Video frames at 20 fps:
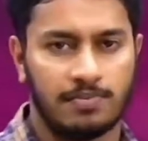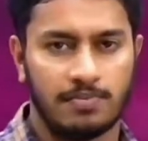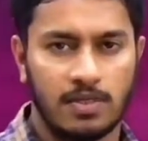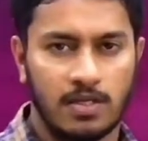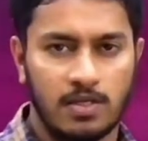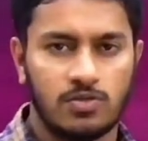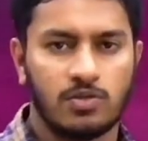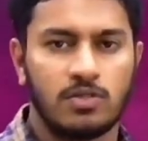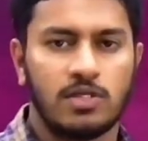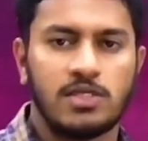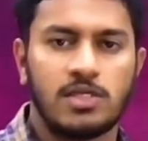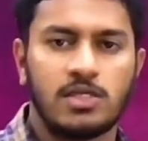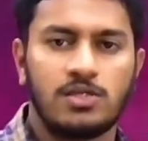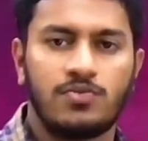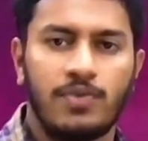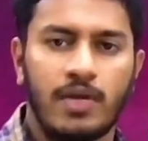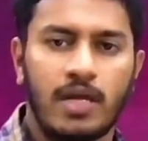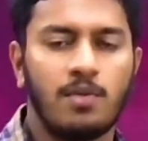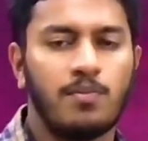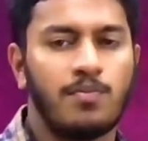So this is
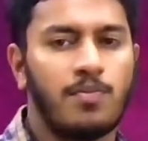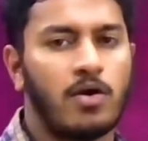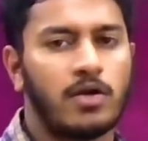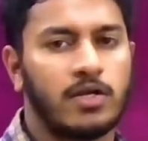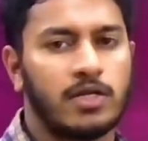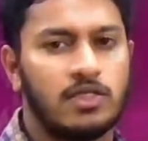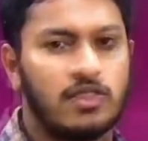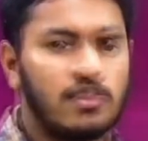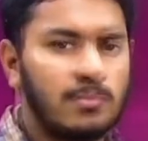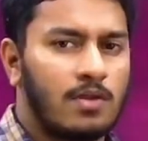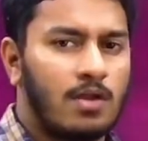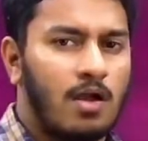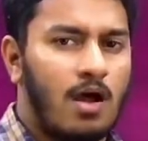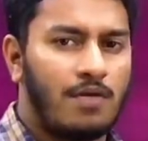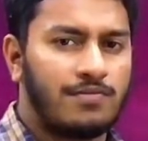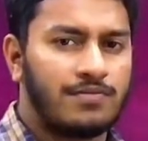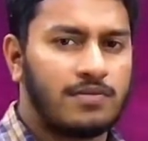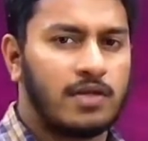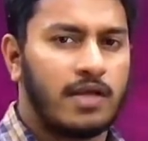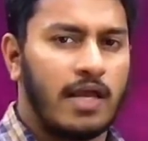very important.
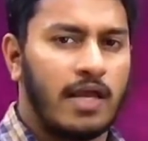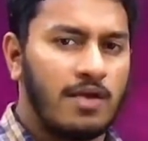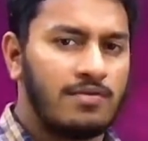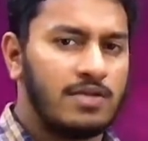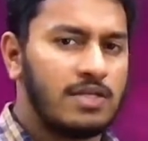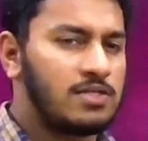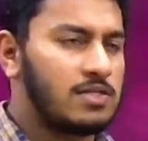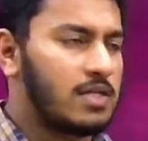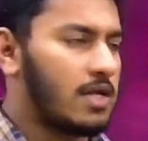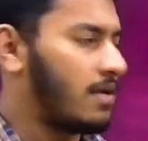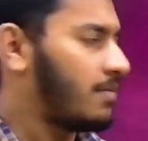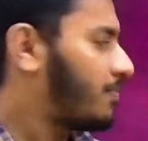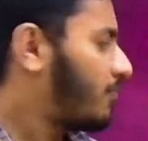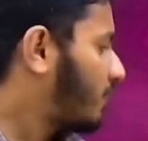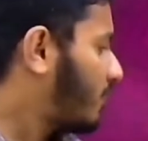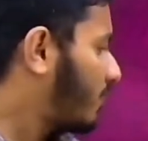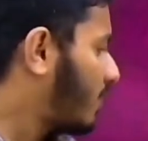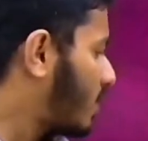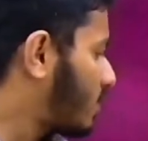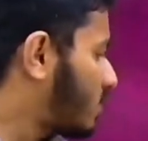After every step,
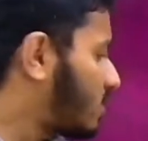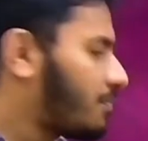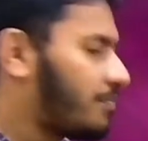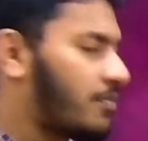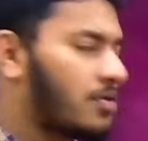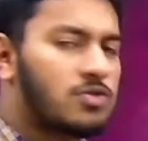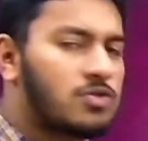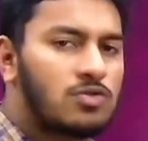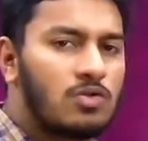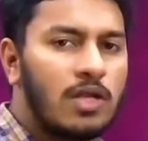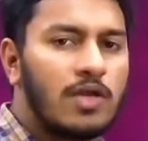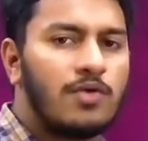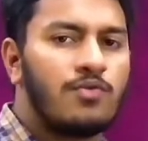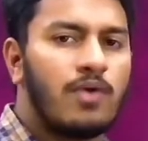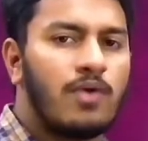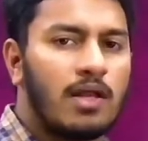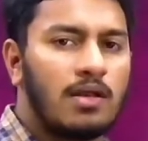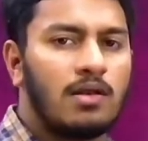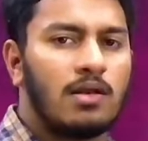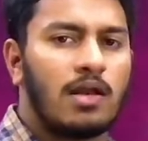we are supposed to leave
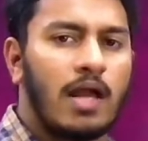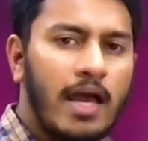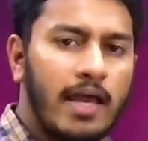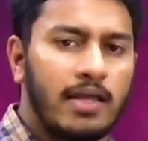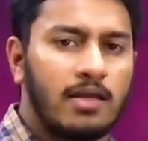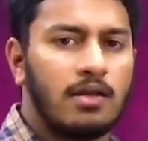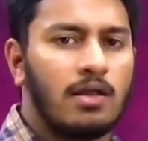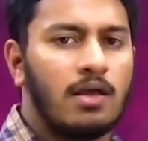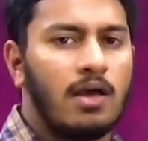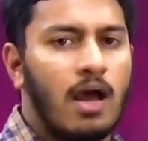one line,